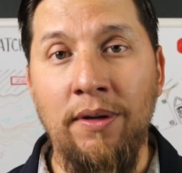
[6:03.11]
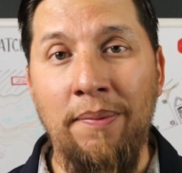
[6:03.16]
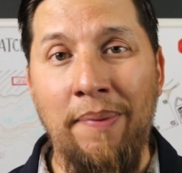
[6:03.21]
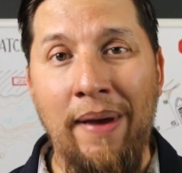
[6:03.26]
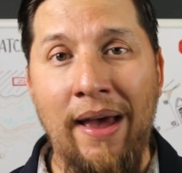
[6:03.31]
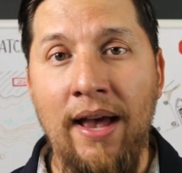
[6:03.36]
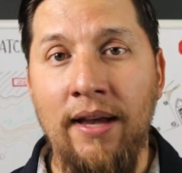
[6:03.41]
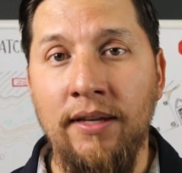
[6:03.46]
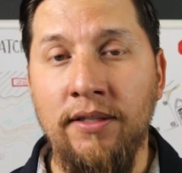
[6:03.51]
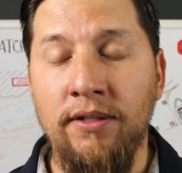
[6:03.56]
in the
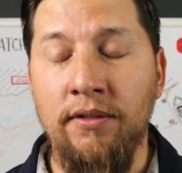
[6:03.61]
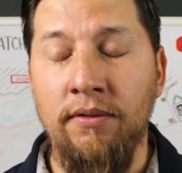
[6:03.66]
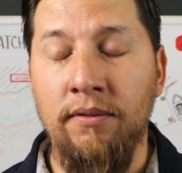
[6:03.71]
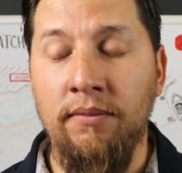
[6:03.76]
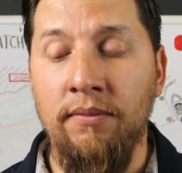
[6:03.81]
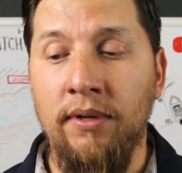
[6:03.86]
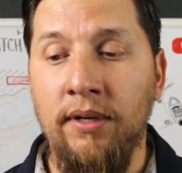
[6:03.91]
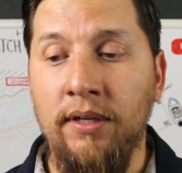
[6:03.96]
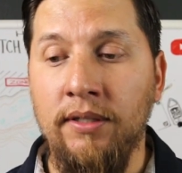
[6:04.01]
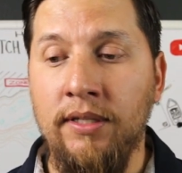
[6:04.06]
past
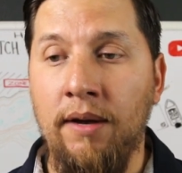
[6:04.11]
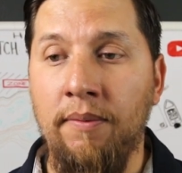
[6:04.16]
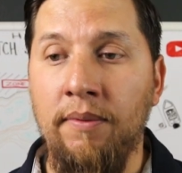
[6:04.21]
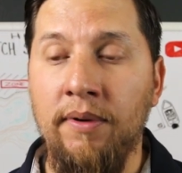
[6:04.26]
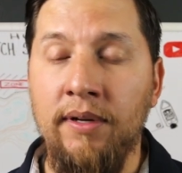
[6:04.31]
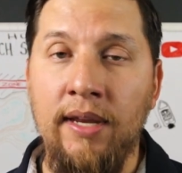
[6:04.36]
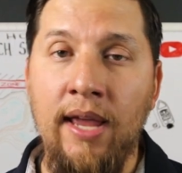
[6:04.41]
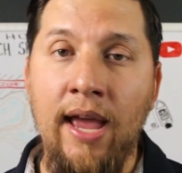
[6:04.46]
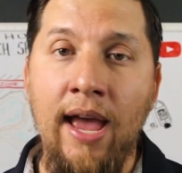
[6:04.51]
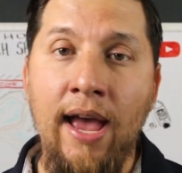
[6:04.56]
was I
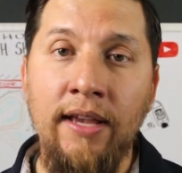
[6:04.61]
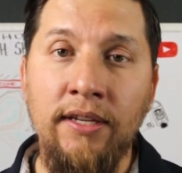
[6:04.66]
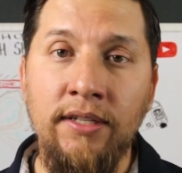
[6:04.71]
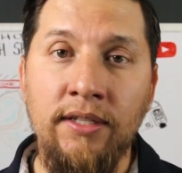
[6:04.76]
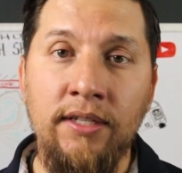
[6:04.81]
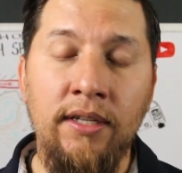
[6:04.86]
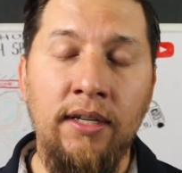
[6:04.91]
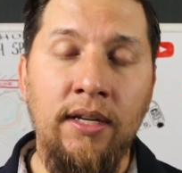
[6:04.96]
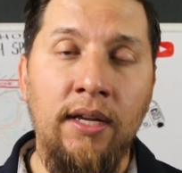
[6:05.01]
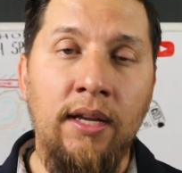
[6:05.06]
would
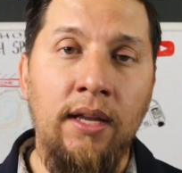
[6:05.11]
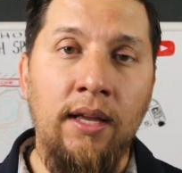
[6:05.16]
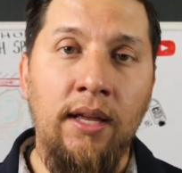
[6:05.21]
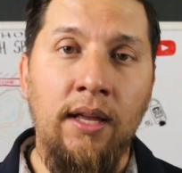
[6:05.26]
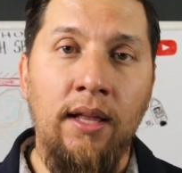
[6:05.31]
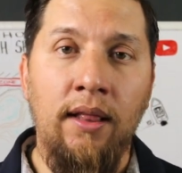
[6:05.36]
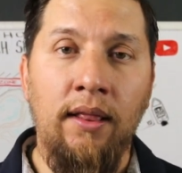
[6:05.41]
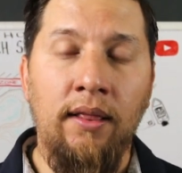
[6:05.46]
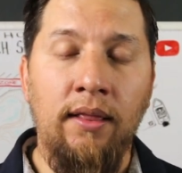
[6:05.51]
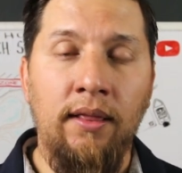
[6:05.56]
cast,
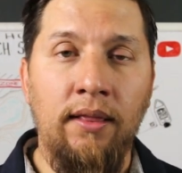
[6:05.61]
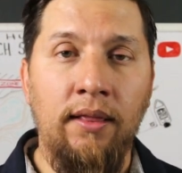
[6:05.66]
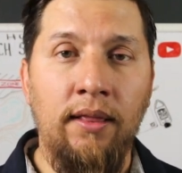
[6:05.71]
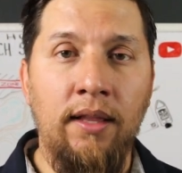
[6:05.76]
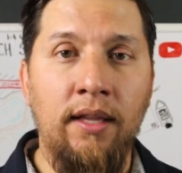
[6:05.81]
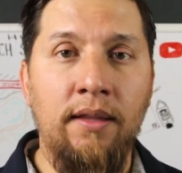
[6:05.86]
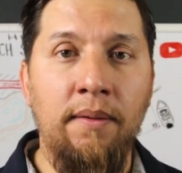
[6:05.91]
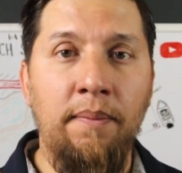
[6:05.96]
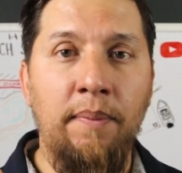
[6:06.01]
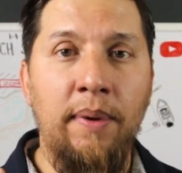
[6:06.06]

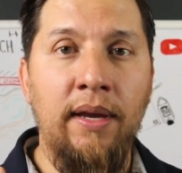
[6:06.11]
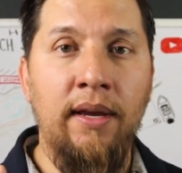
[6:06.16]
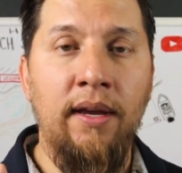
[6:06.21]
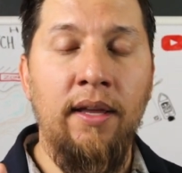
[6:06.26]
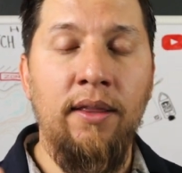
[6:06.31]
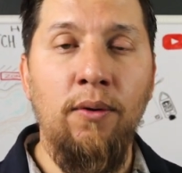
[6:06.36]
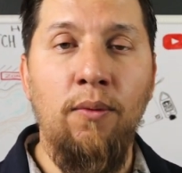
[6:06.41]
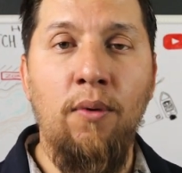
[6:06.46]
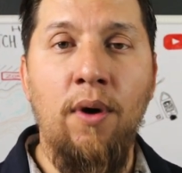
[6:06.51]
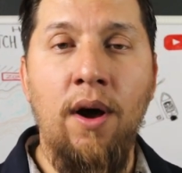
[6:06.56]
let the bait
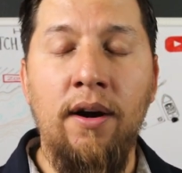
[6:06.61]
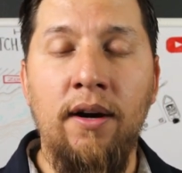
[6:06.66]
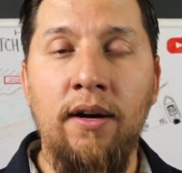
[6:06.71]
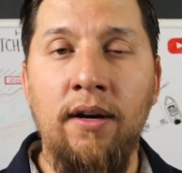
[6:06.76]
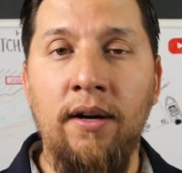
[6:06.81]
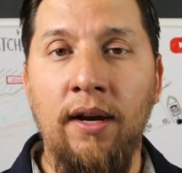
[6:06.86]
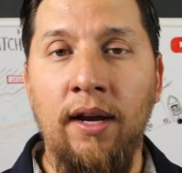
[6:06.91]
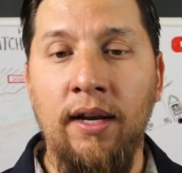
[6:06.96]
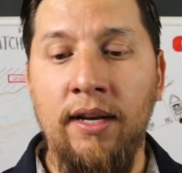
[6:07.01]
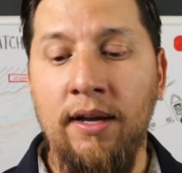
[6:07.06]
hit the
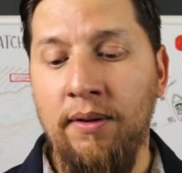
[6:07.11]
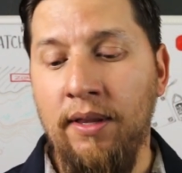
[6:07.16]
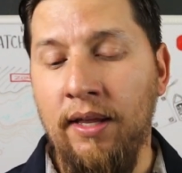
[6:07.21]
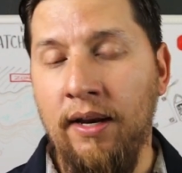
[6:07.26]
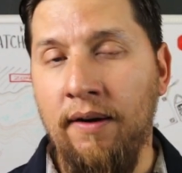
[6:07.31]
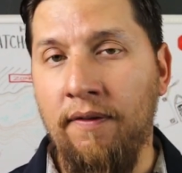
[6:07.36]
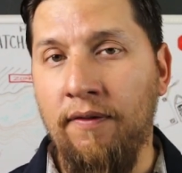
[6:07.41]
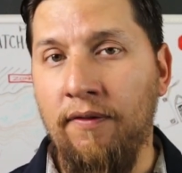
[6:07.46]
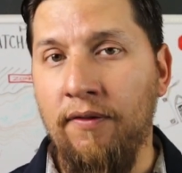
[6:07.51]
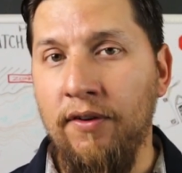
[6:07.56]
water, and I would
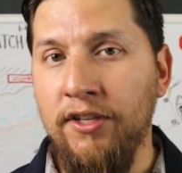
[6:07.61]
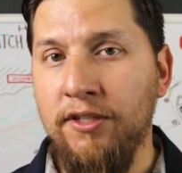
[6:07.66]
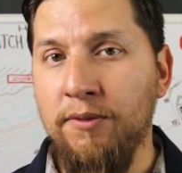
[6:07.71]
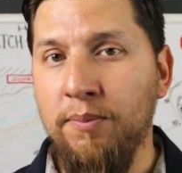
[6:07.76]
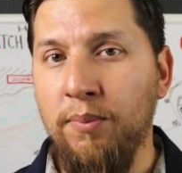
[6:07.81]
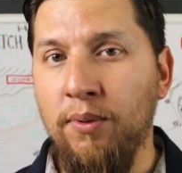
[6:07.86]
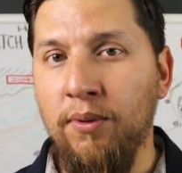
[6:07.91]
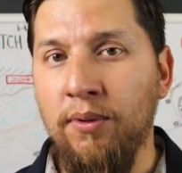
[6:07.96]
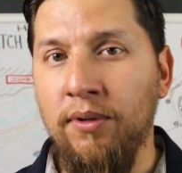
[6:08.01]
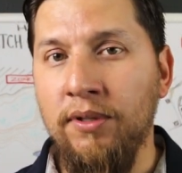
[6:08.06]
let it free
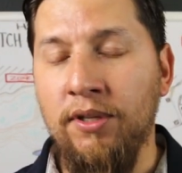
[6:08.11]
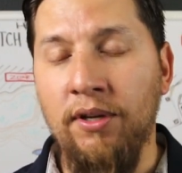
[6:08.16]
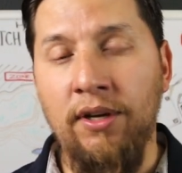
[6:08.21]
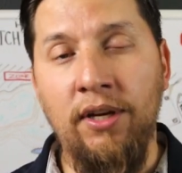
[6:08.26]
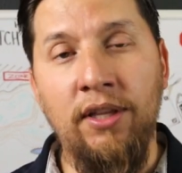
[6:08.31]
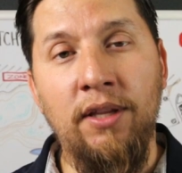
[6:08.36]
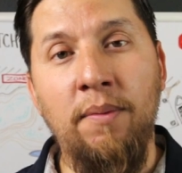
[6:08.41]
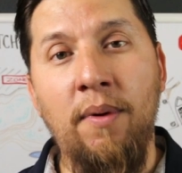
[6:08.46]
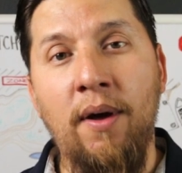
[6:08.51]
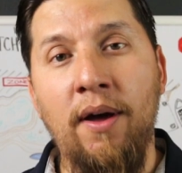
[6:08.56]
spool until it
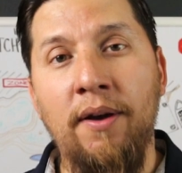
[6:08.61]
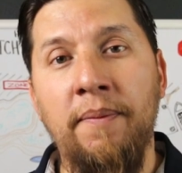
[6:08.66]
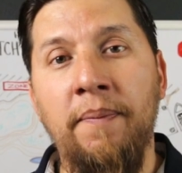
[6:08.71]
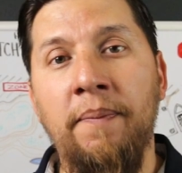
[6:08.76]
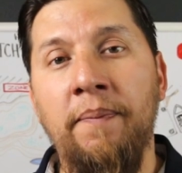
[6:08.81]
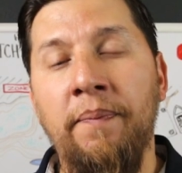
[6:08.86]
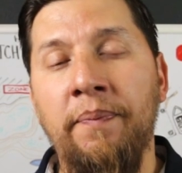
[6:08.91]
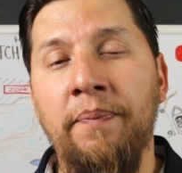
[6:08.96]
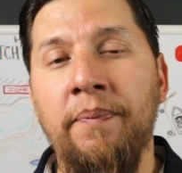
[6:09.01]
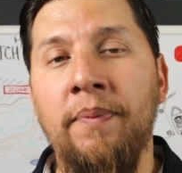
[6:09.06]
hit the bottom.